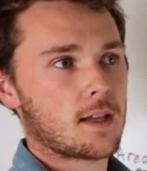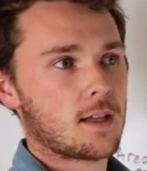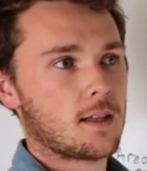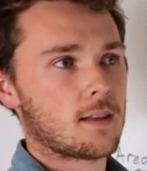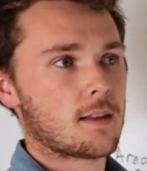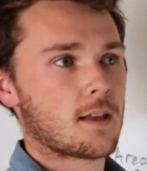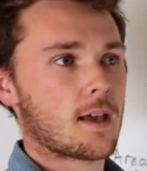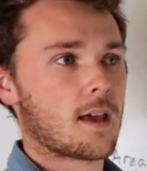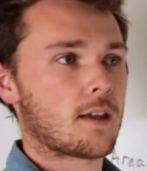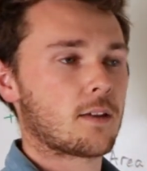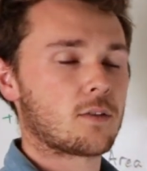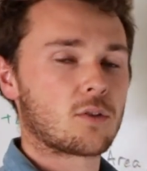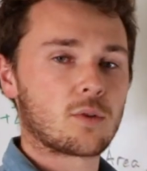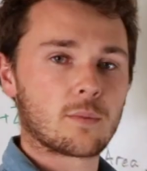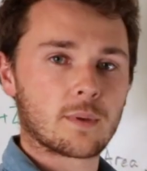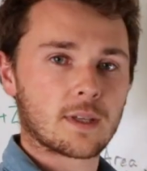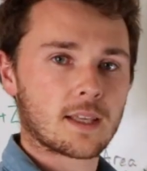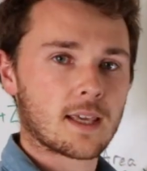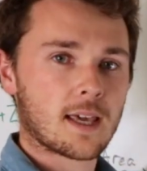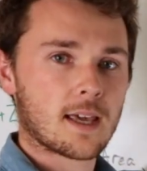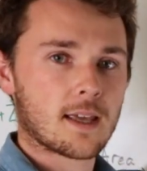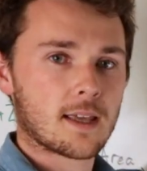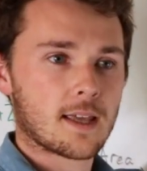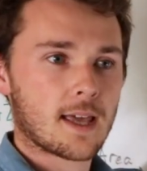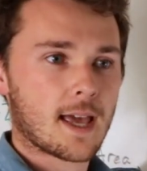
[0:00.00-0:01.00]
either a
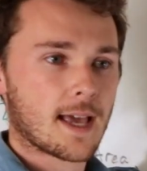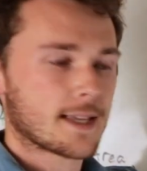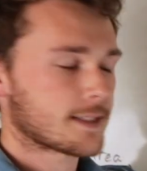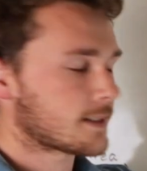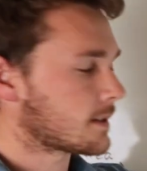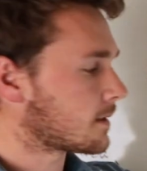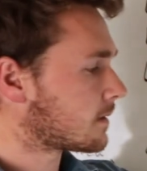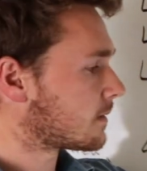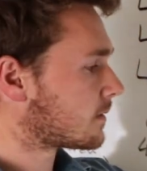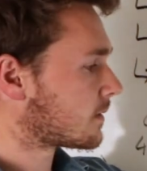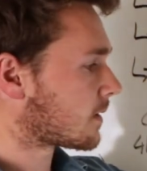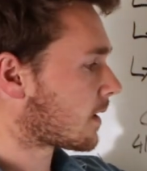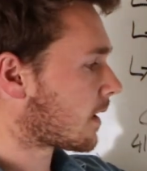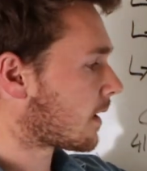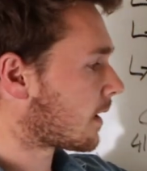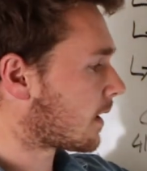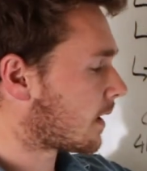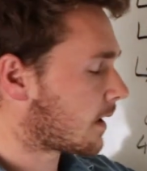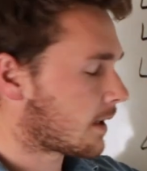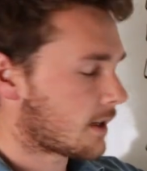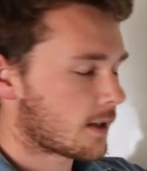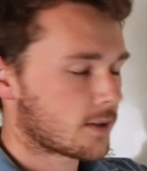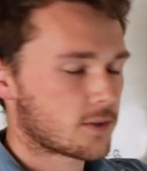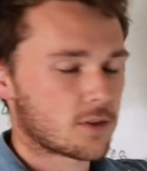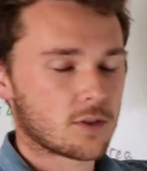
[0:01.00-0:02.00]
humic acid, so
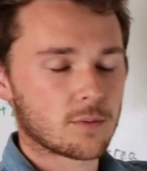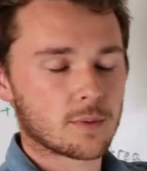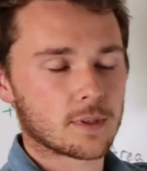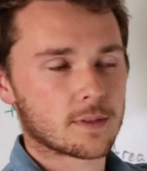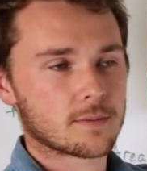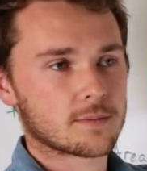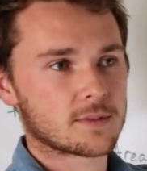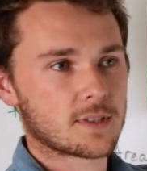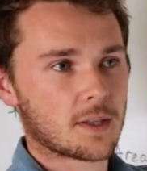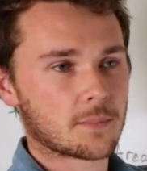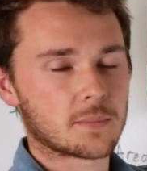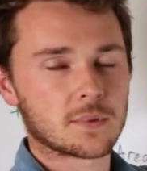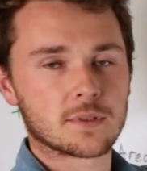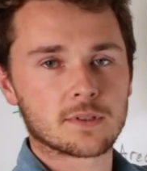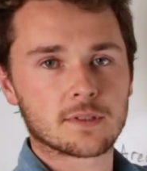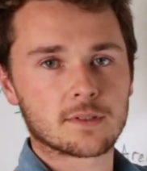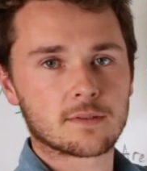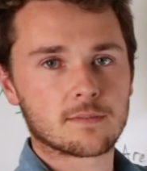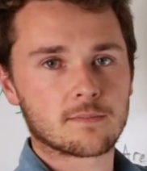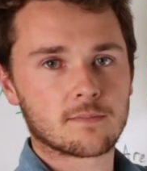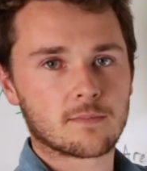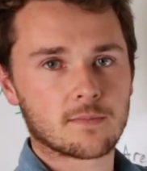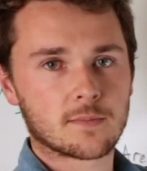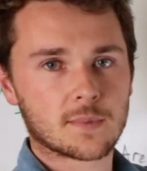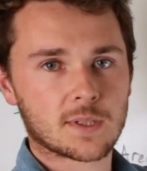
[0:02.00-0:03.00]
a humic
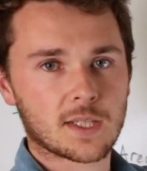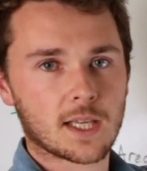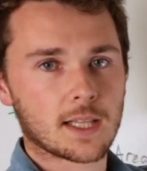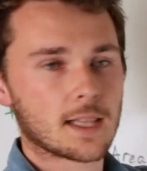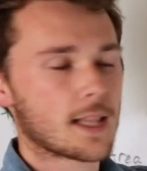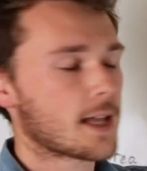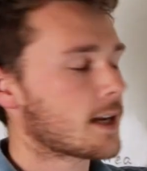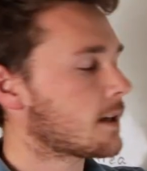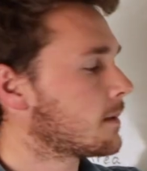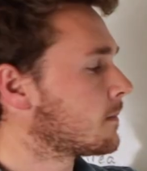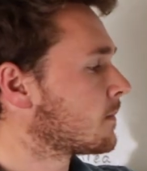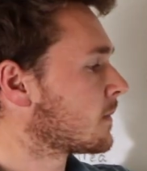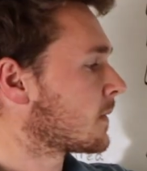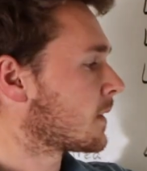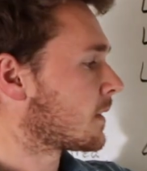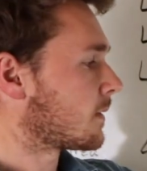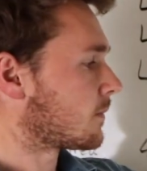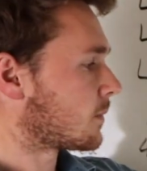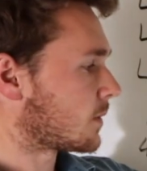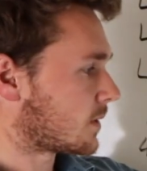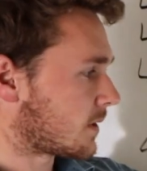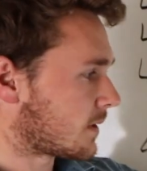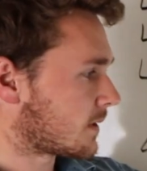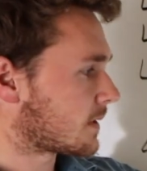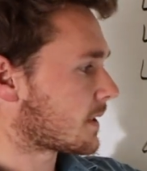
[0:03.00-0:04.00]
substance chelator,
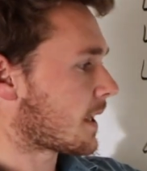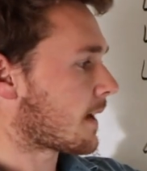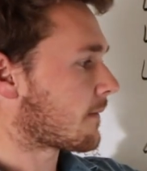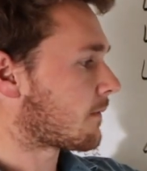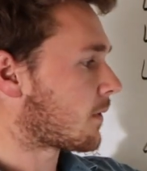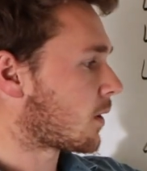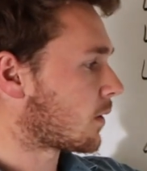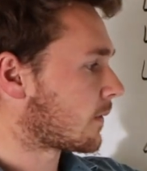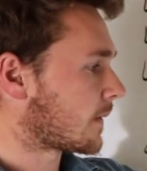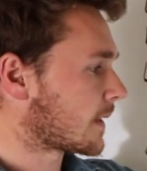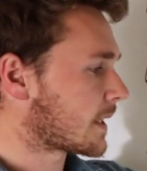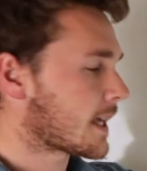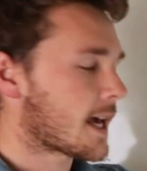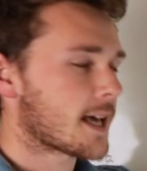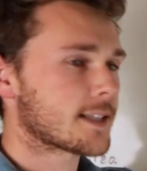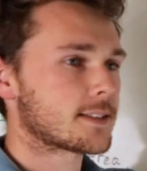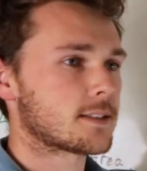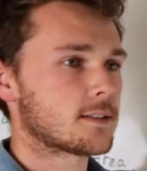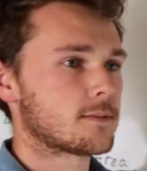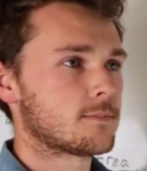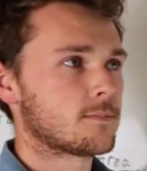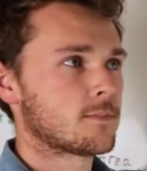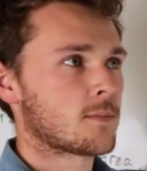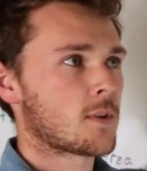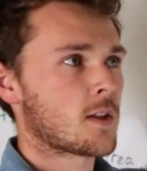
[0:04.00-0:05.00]
which is that fulvic
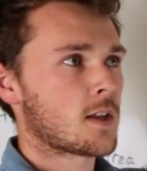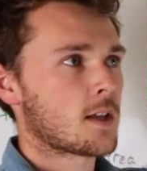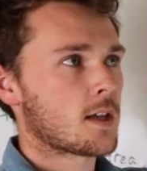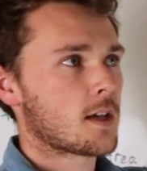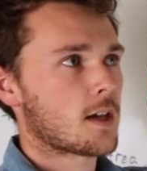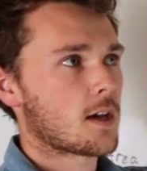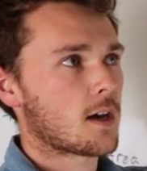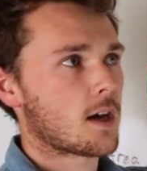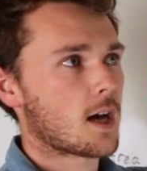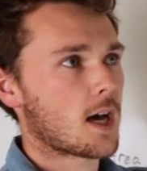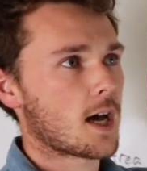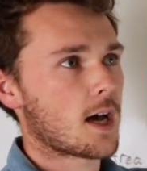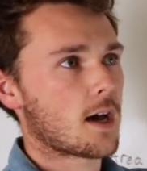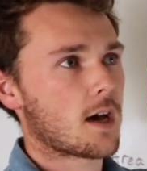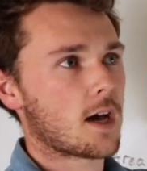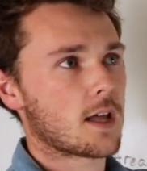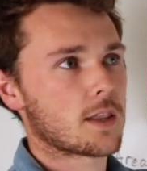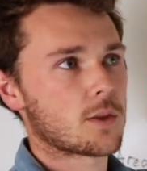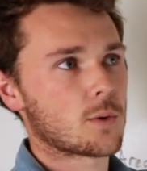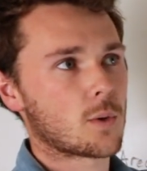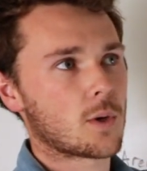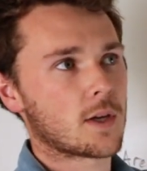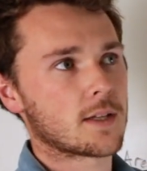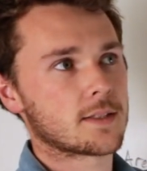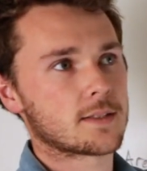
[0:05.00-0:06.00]
acid.
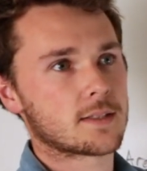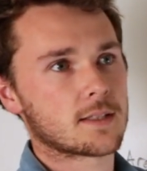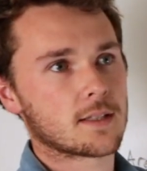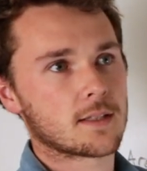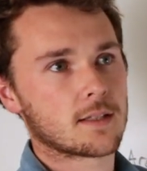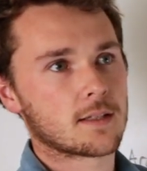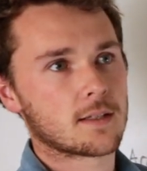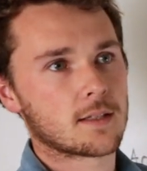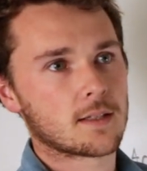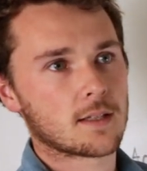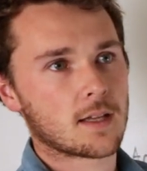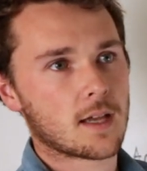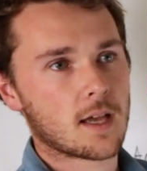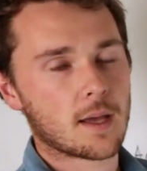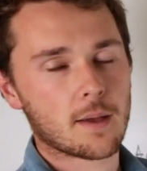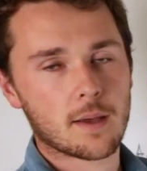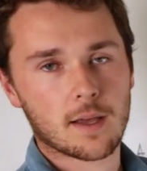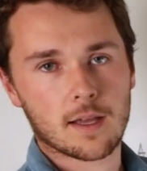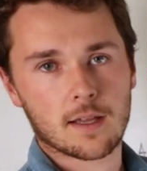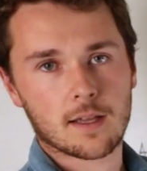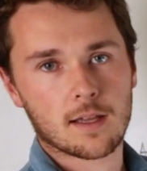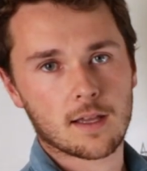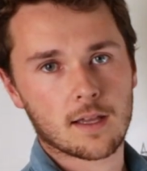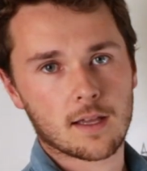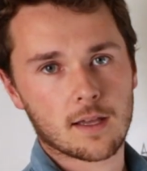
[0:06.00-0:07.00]
Otherwise,
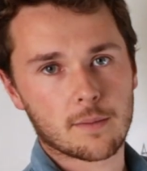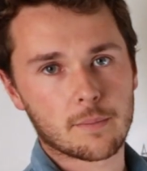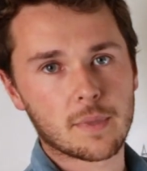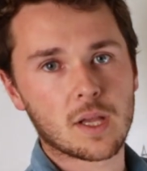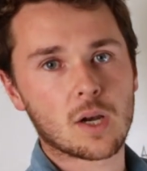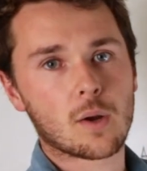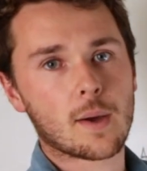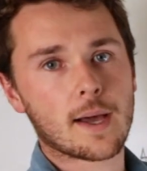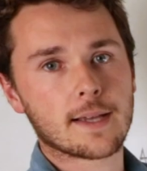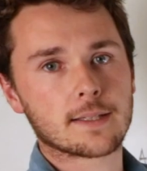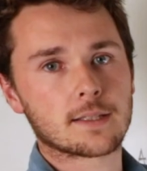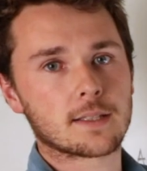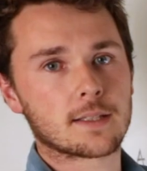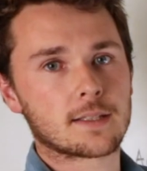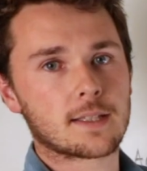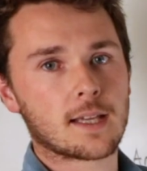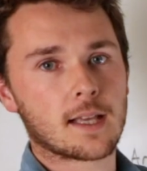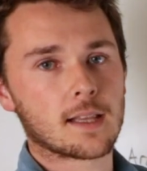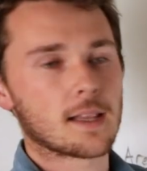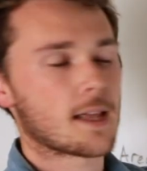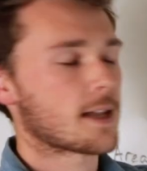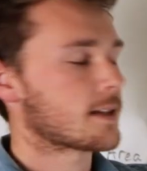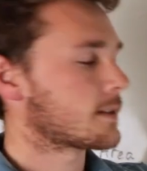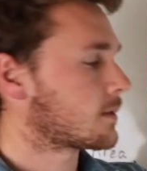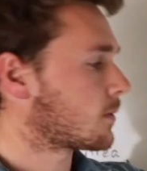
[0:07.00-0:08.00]
amino acid
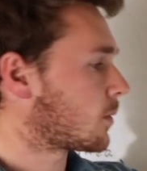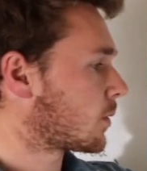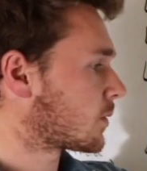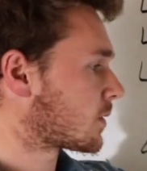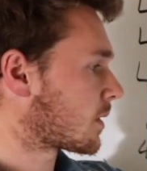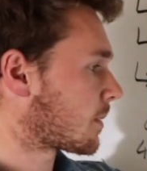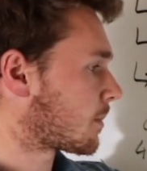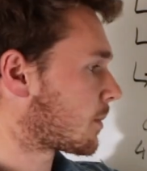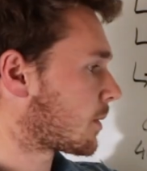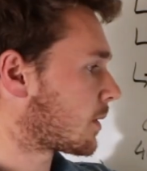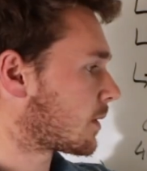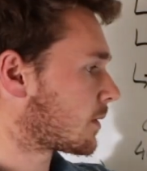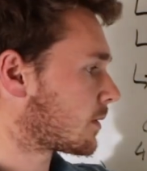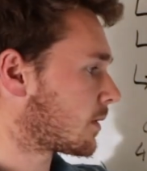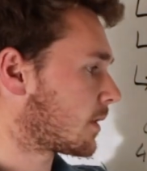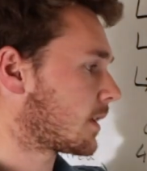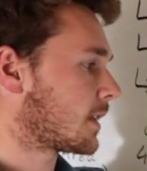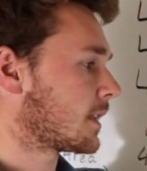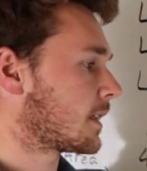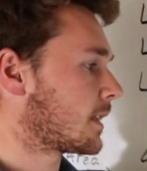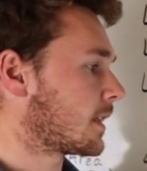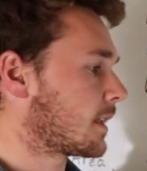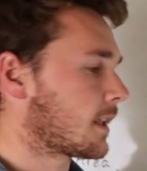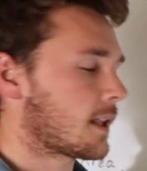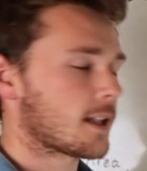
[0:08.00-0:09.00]
chelator is also pretty good,
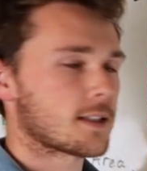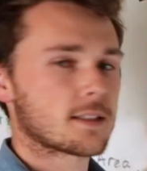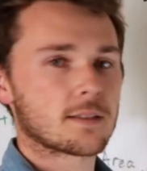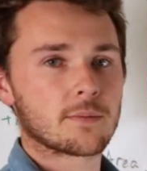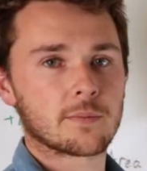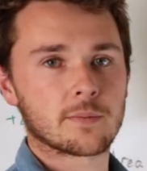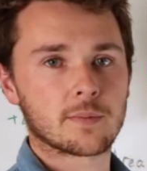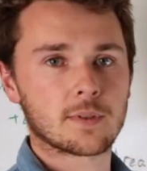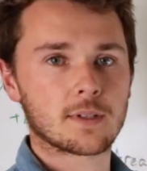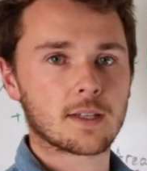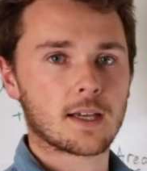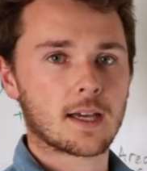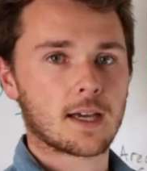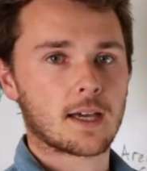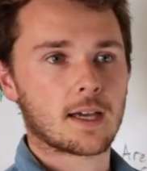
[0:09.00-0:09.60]
and you can get some